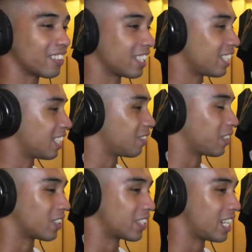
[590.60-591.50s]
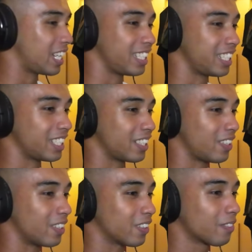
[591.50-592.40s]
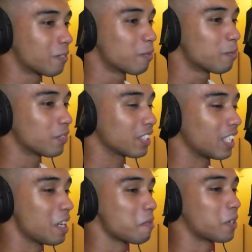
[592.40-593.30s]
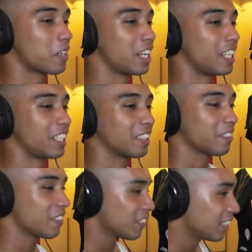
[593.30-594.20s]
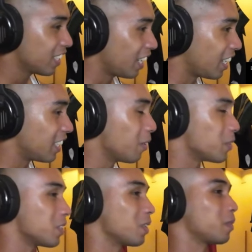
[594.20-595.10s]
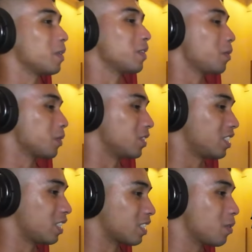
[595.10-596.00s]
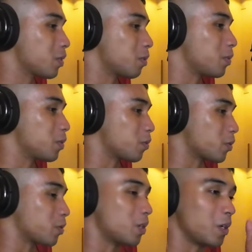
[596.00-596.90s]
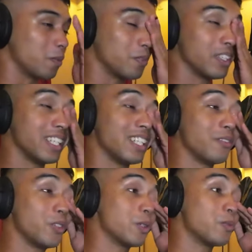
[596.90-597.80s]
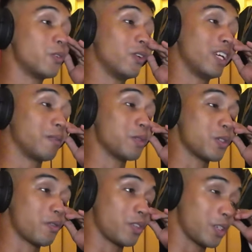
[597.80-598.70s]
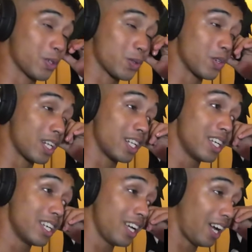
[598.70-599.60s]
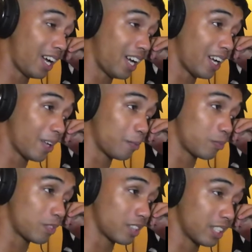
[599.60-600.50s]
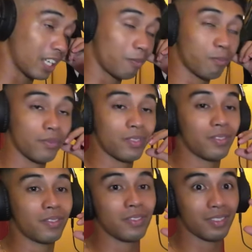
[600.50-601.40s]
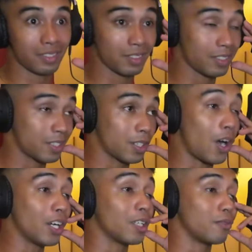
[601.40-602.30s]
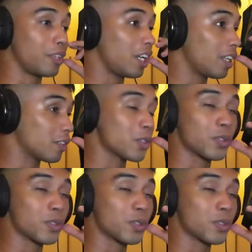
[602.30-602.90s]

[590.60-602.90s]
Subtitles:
Kid Lat be crying though. Kid Lat be crying. Hey, that was sick, man. That was sick. That was a beautiful song and a beautiful like music video as well. Like Kong and V, the